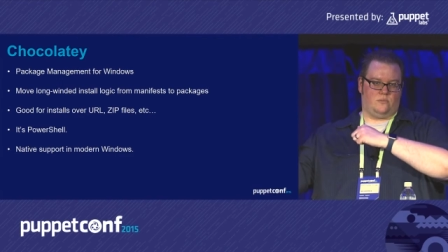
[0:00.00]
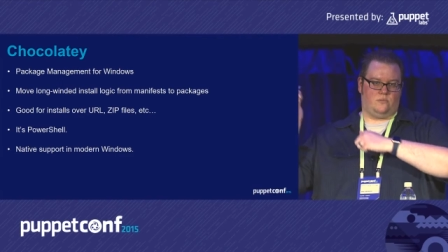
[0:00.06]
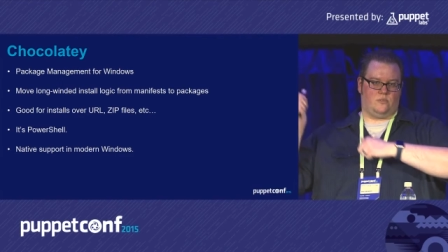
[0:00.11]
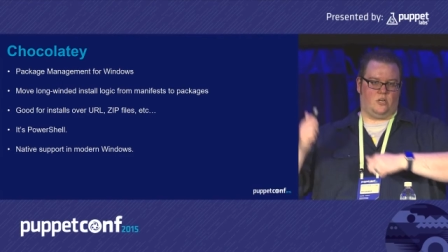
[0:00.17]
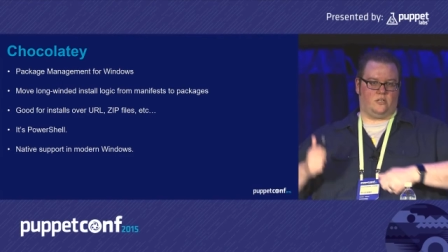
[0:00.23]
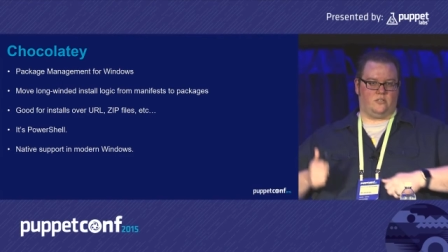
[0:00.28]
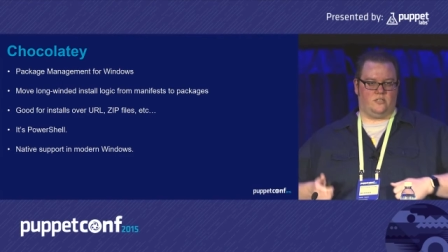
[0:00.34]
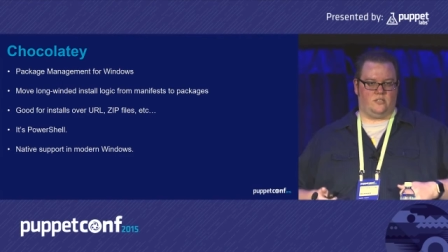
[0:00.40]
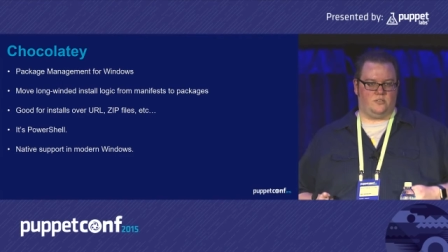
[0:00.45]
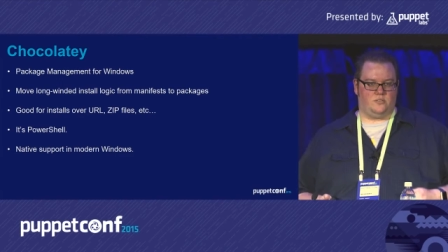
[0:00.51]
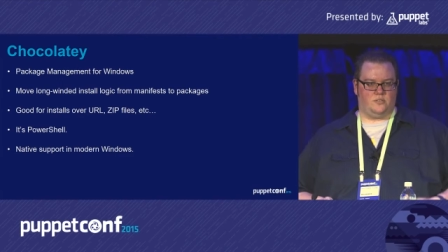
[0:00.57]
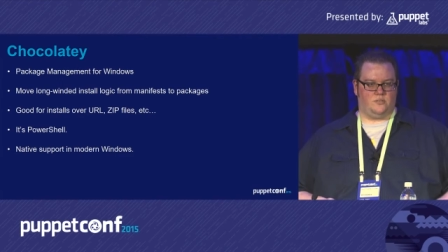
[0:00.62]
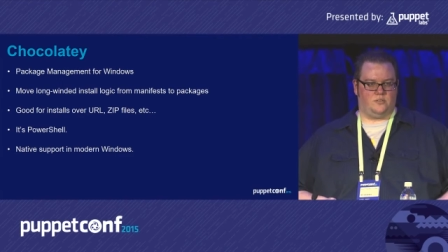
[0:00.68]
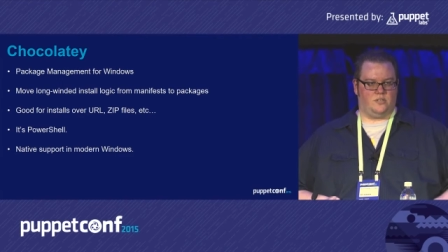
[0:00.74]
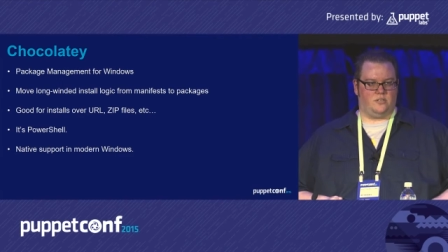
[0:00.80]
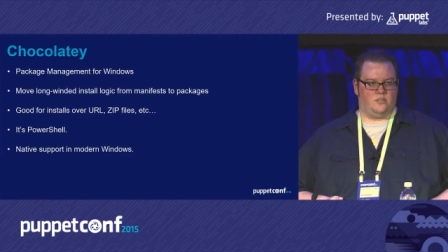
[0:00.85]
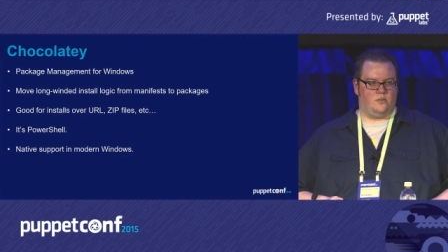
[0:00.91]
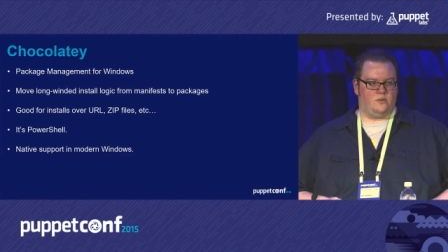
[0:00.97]
Chocolatey is
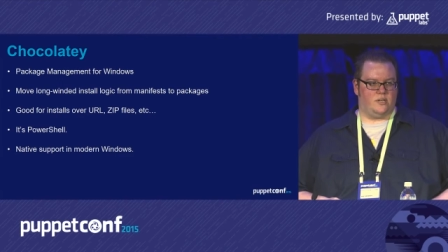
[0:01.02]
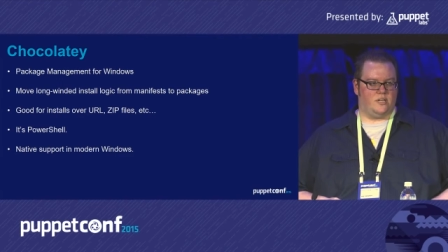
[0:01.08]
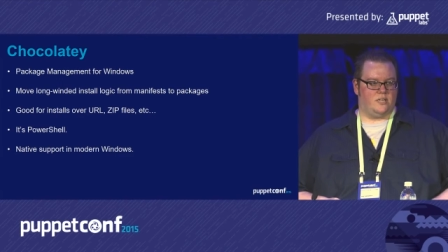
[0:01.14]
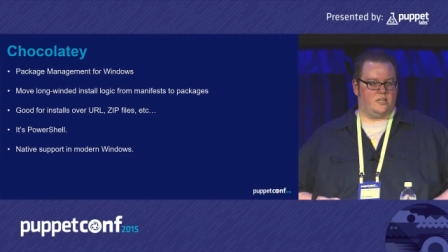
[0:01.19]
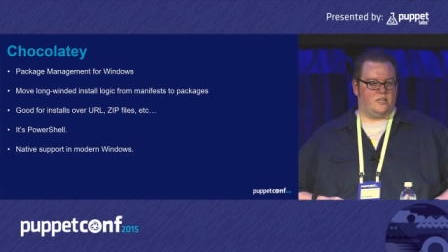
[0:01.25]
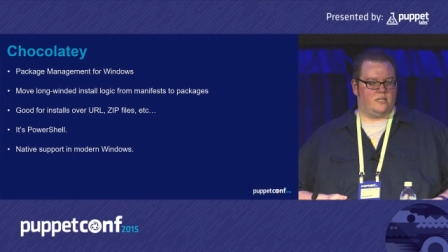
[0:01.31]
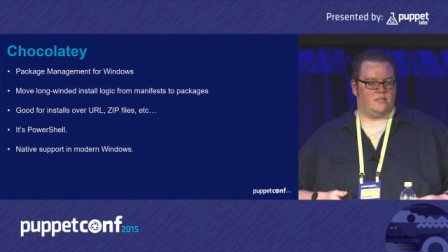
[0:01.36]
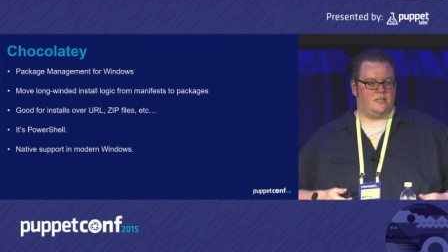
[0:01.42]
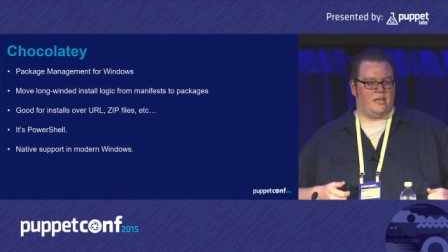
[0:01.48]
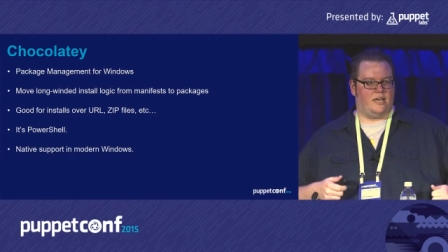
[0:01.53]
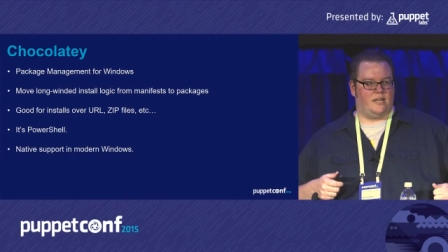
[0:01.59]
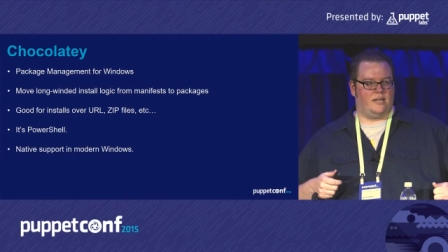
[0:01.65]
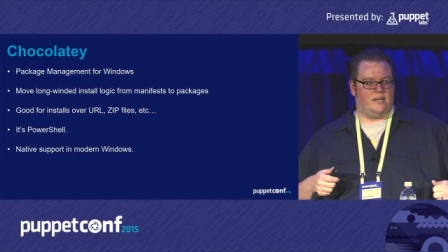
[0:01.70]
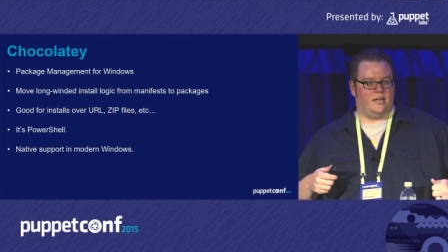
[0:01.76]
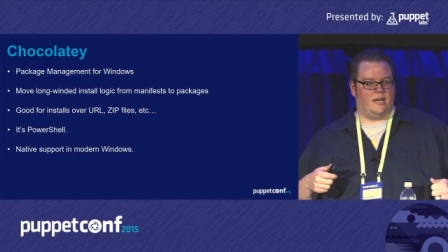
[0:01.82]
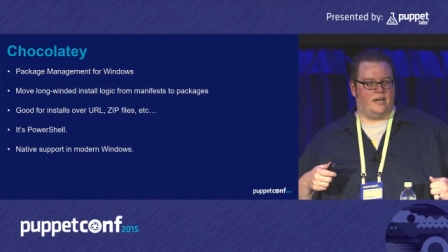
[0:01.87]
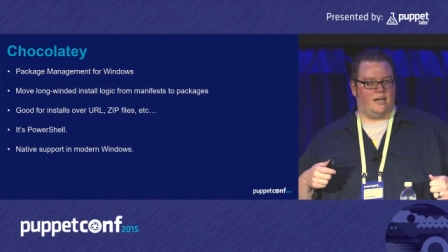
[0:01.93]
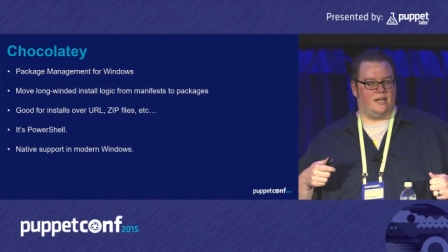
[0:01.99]
using NuGet,
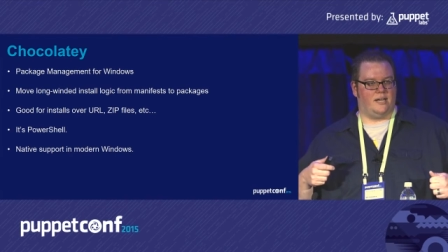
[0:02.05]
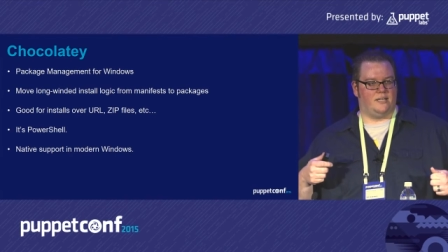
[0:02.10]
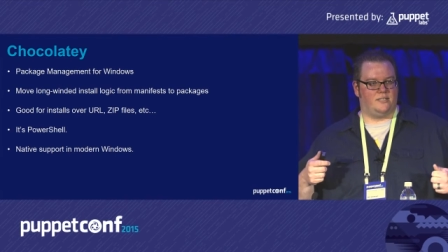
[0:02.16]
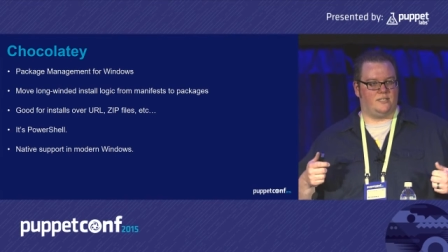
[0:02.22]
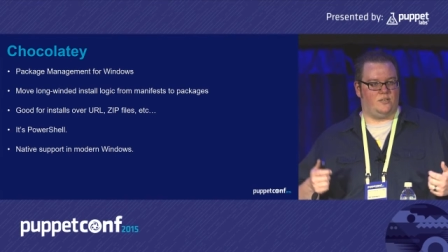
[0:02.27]
then uh,